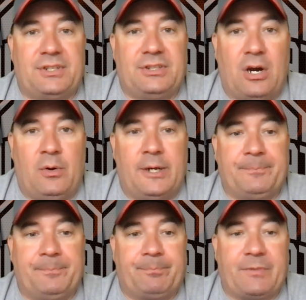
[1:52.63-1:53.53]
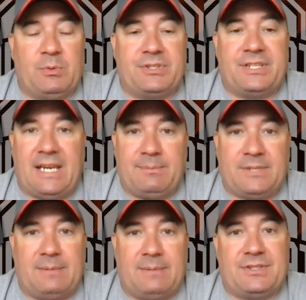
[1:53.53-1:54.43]
to going, was a game
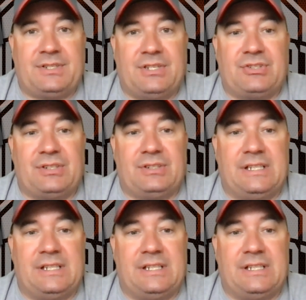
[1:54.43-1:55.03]
time decision.